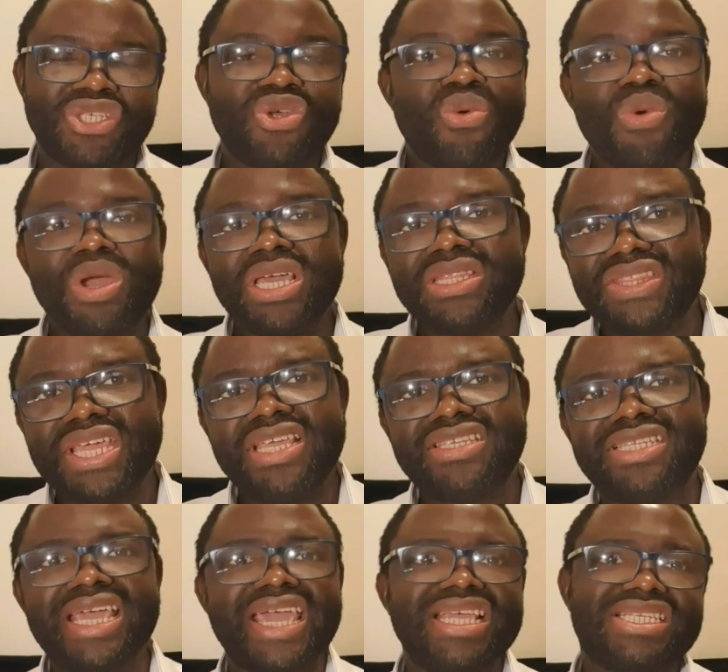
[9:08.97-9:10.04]
So when
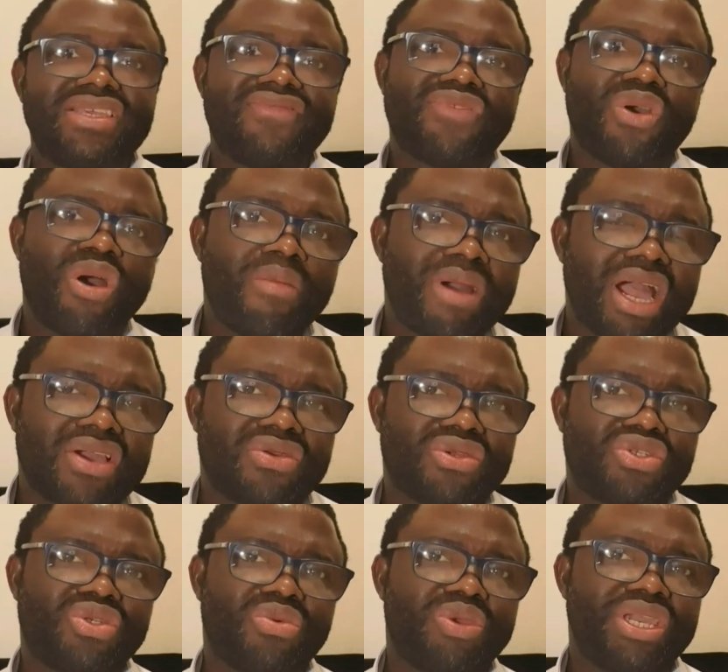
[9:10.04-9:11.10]
things negative come
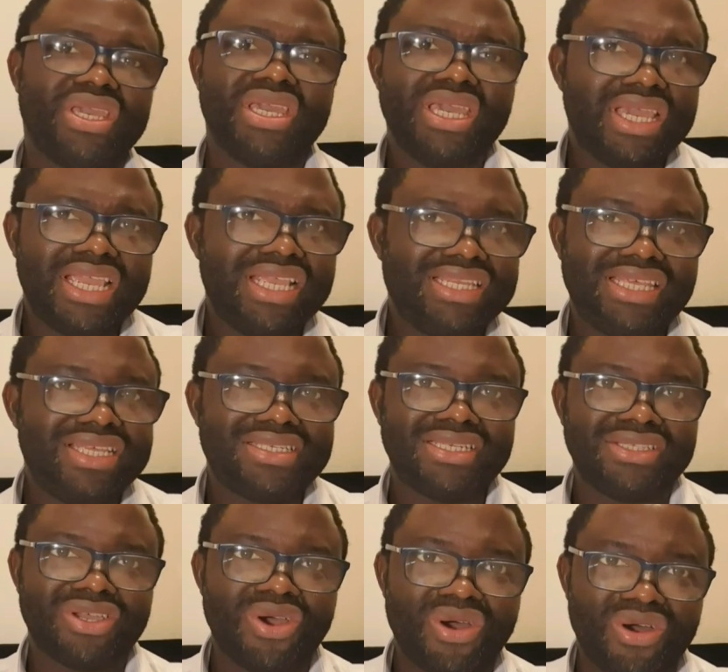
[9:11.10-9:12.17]
across your way, it
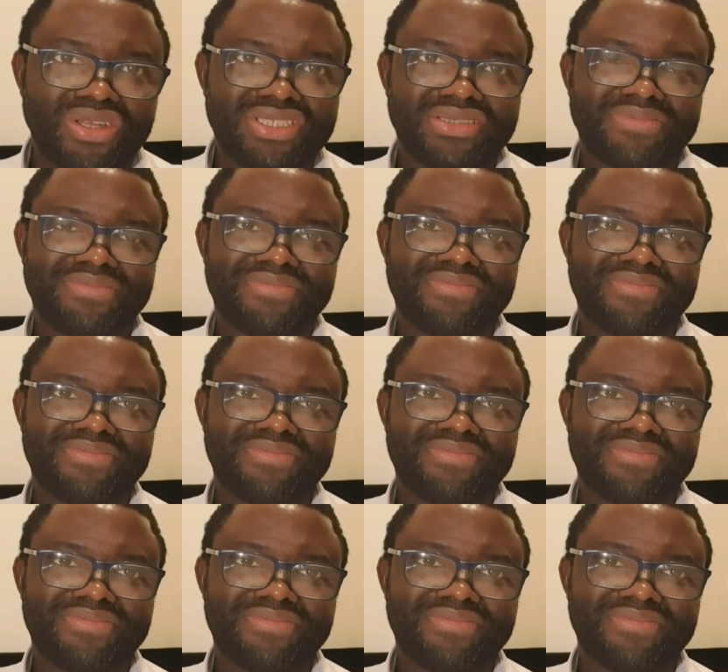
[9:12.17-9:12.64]
isn't God.